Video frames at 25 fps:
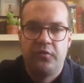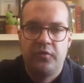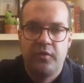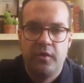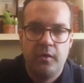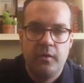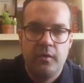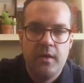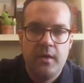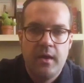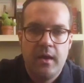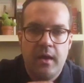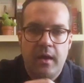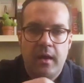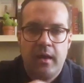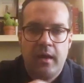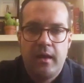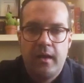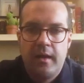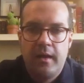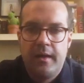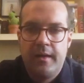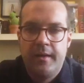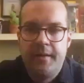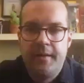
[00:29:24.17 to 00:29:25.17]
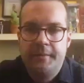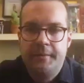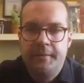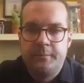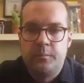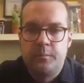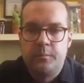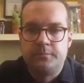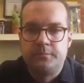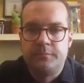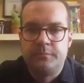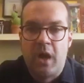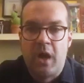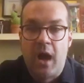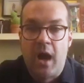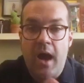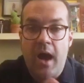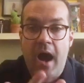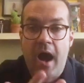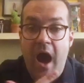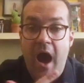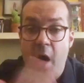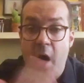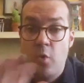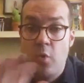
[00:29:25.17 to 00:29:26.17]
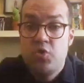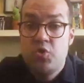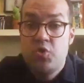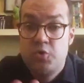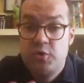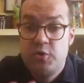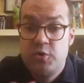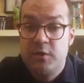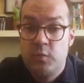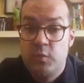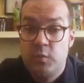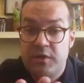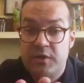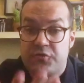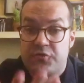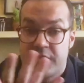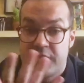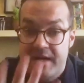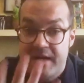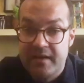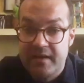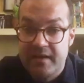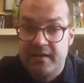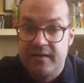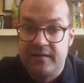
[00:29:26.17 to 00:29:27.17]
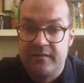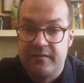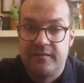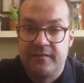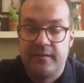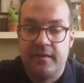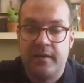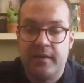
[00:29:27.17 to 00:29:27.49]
So um, how did we drink this?